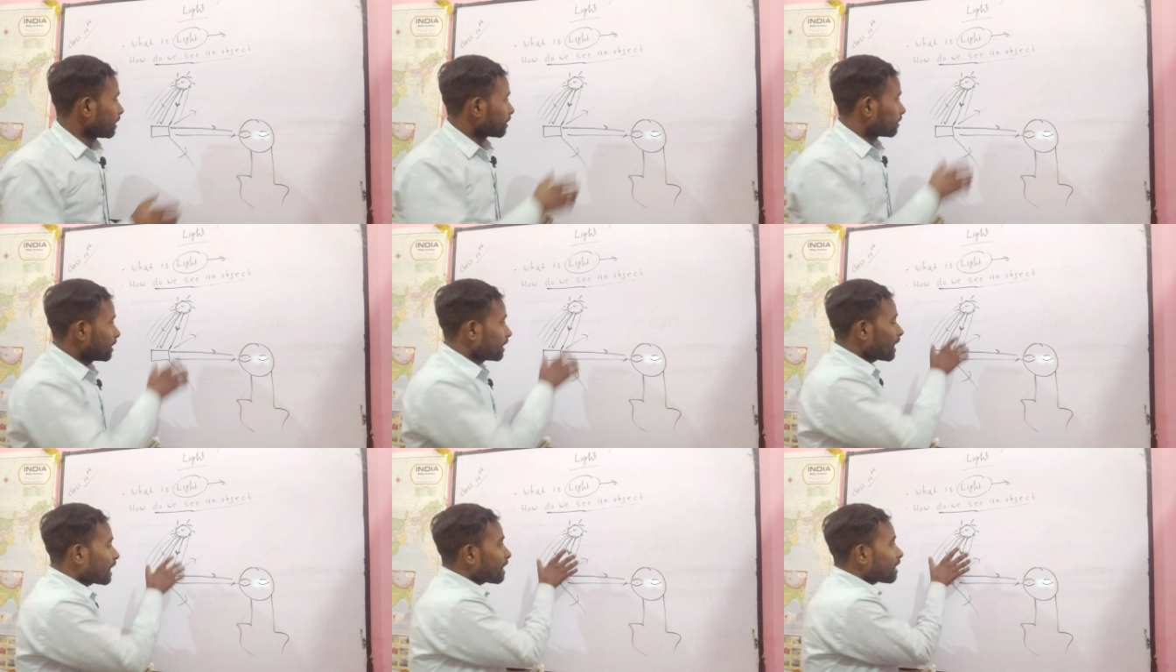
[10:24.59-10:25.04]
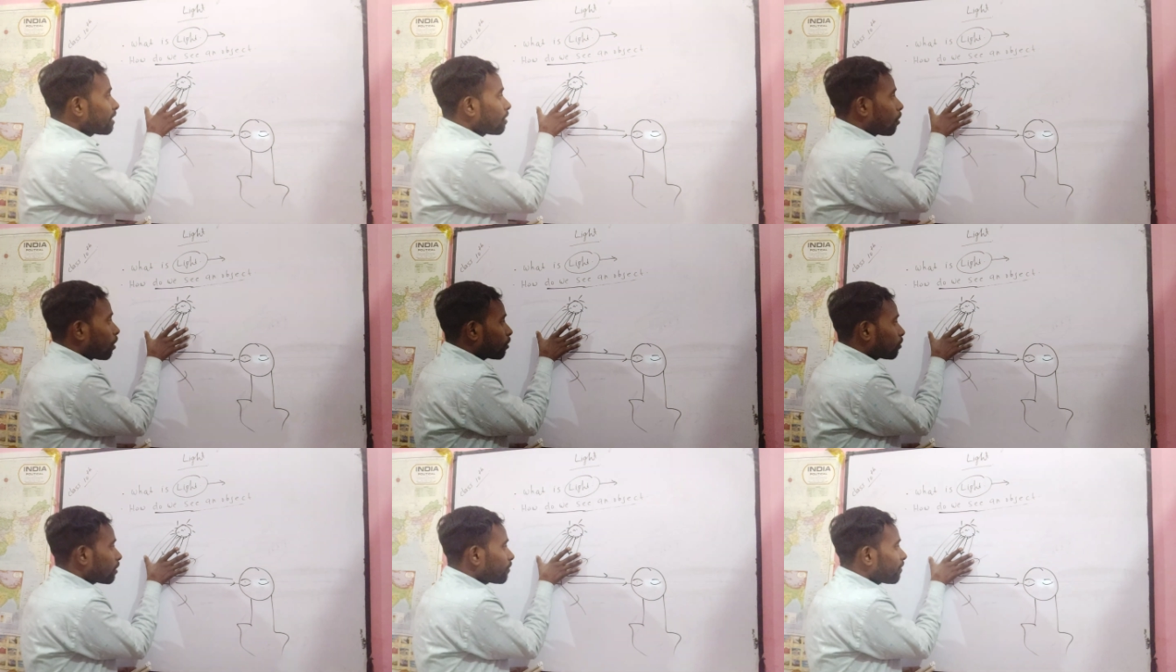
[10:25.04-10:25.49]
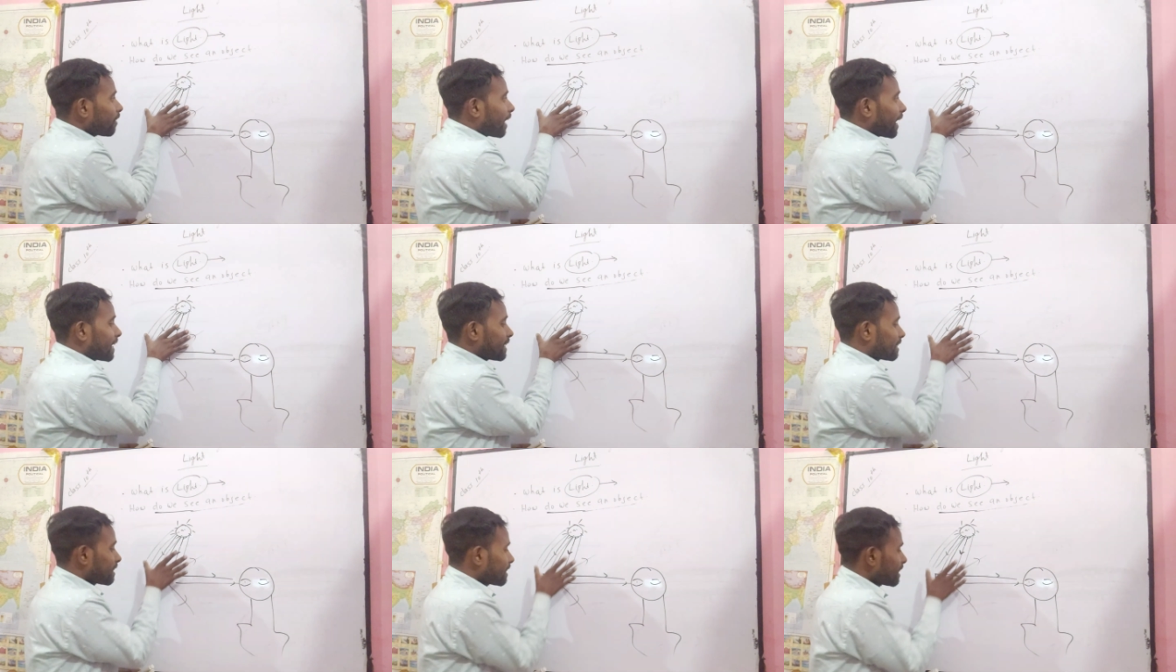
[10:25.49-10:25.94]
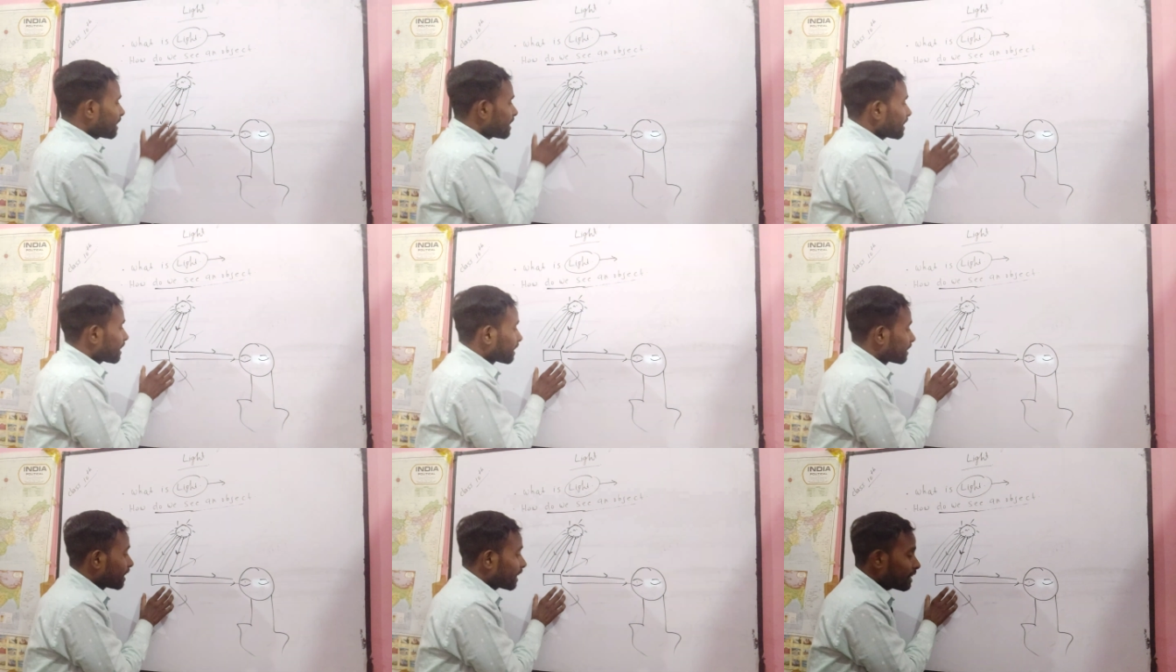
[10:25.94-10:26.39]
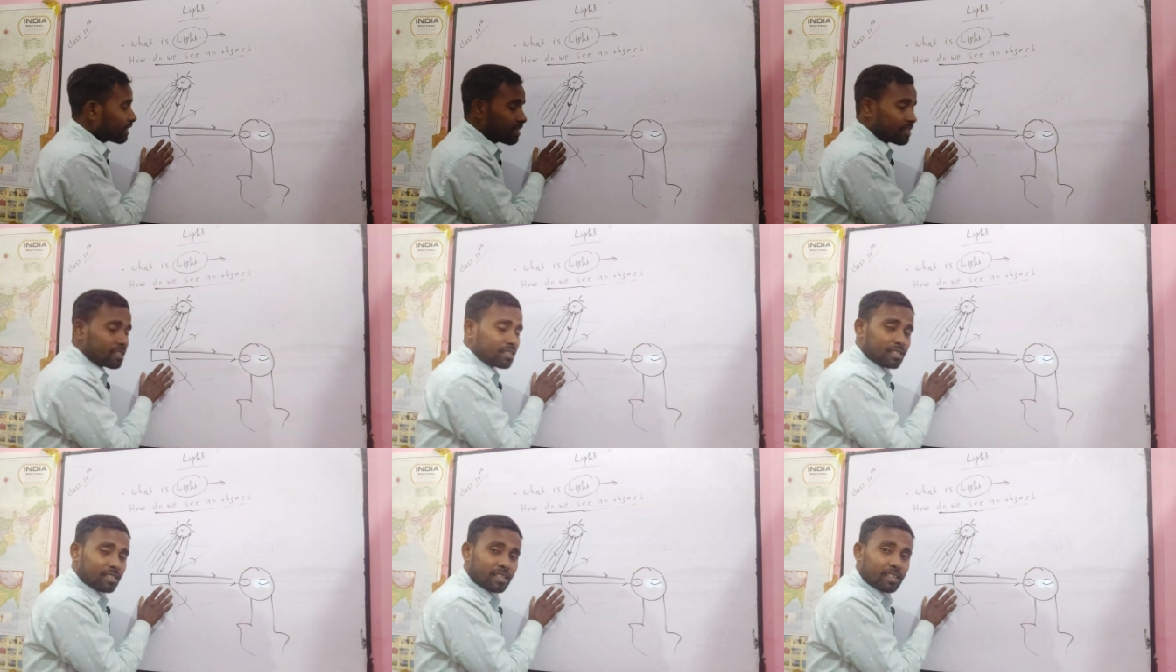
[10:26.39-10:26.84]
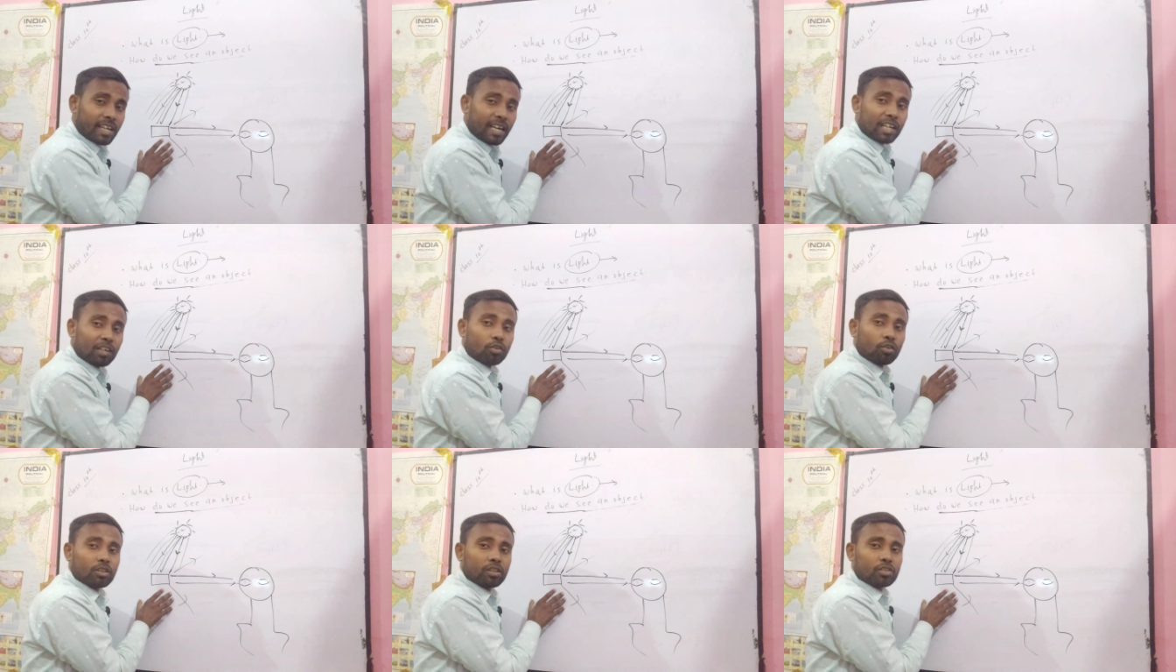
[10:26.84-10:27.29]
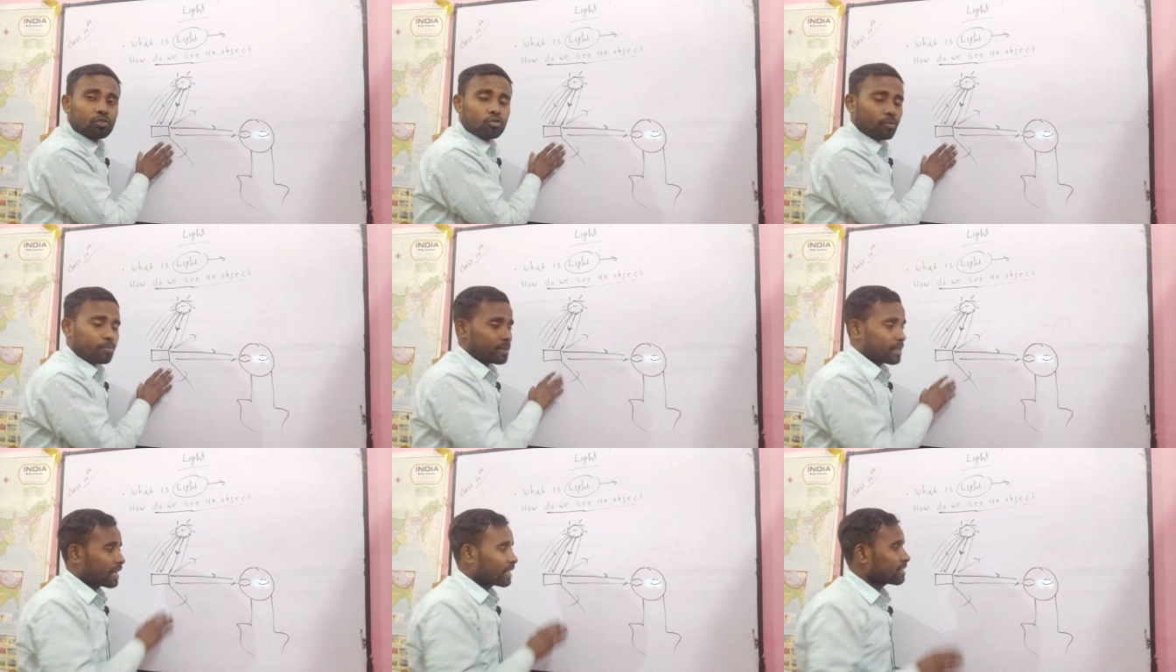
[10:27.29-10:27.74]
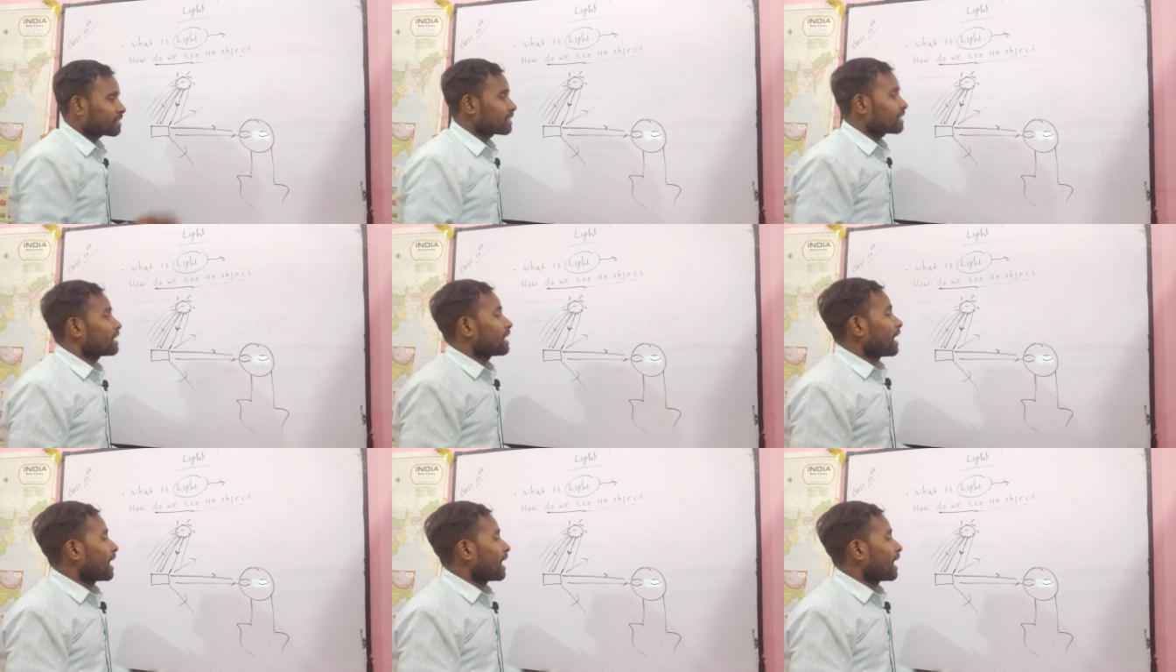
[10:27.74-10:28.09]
There are a lot of light ray that incident on these objects,